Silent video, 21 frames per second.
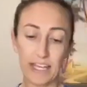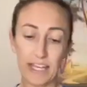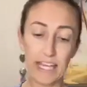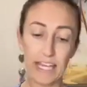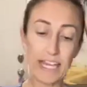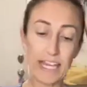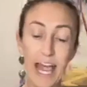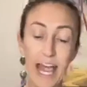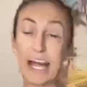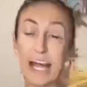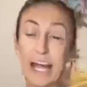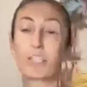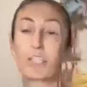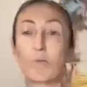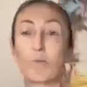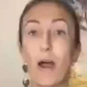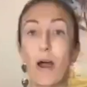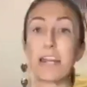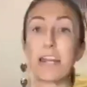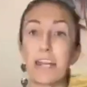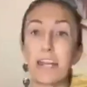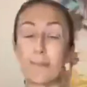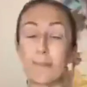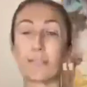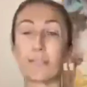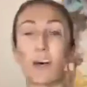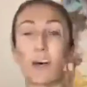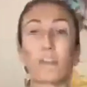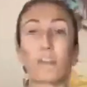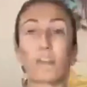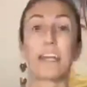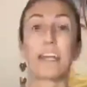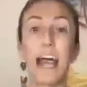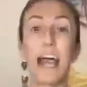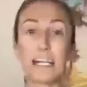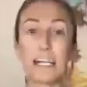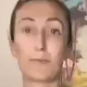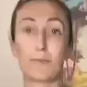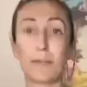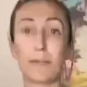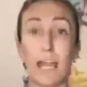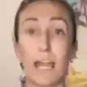he had to ready himself. He
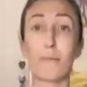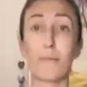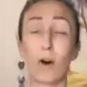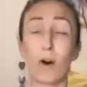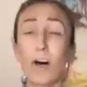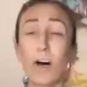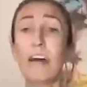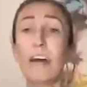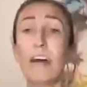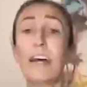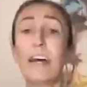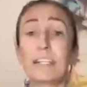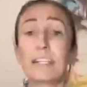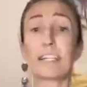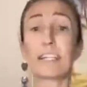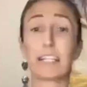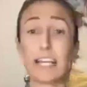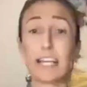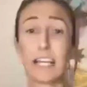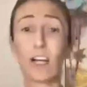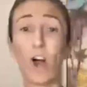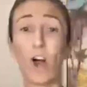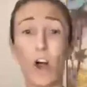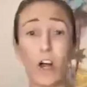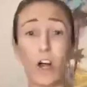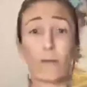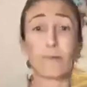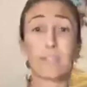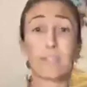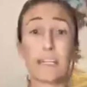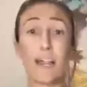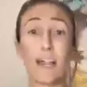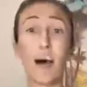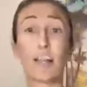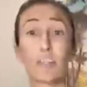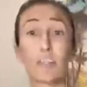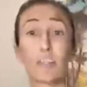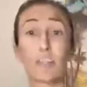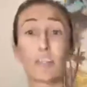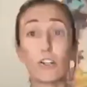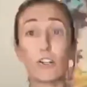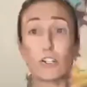had to be able to link arms and
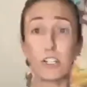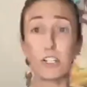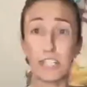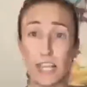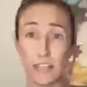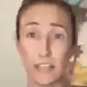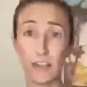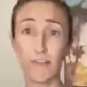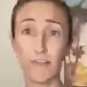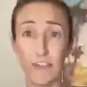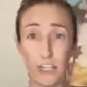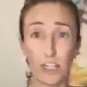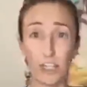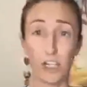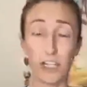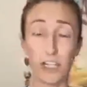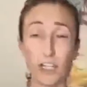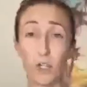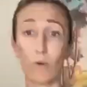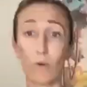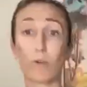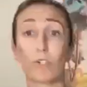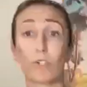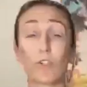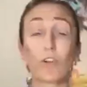understand the vision. So it was